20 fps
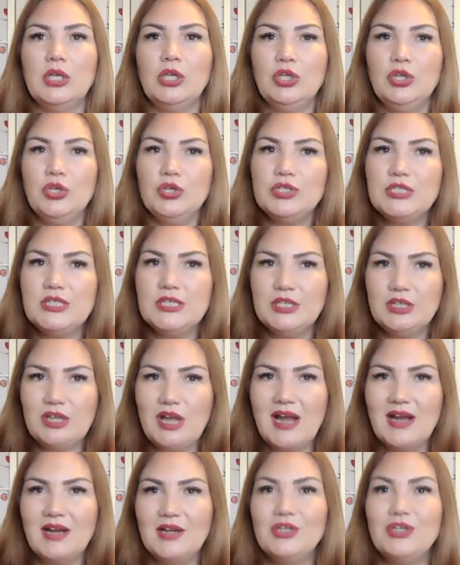You think you,
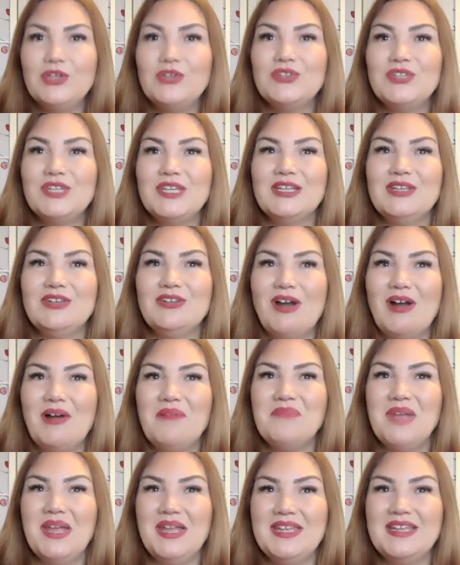are, you think you
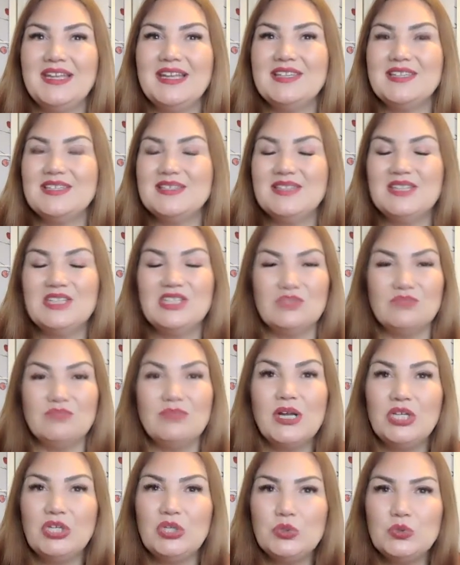are making a decision,
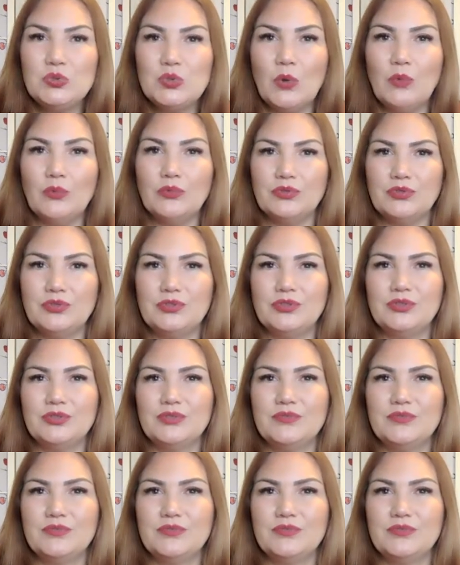but you don't.